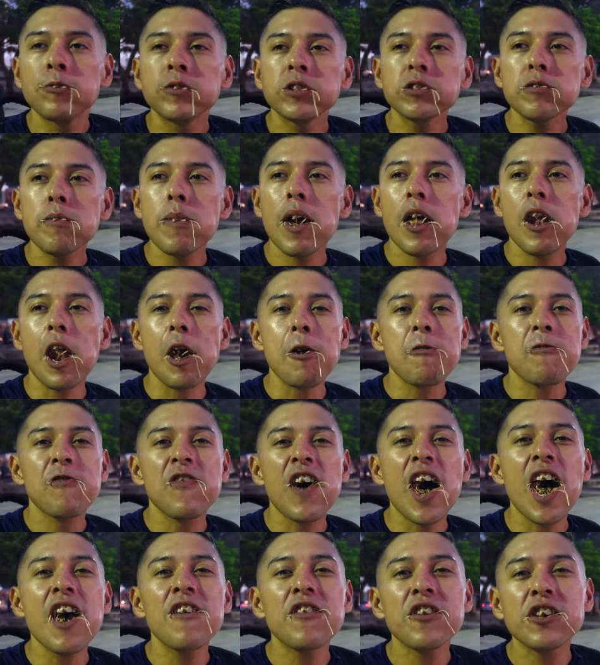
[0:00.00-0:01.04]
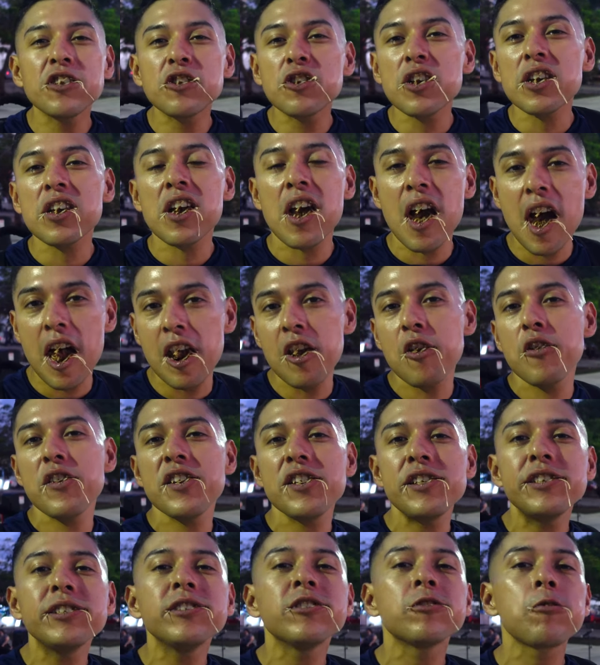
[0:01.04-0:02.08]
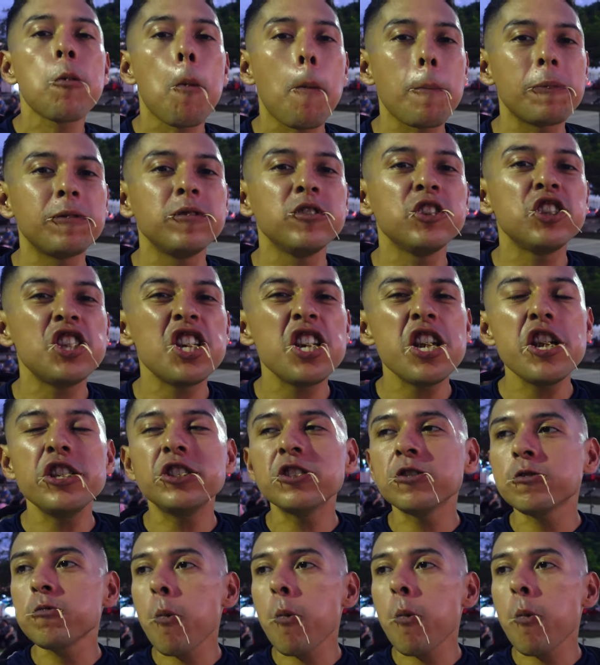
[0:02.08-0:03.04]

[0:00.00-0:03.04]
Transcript: it's about like 500 calories in cheese.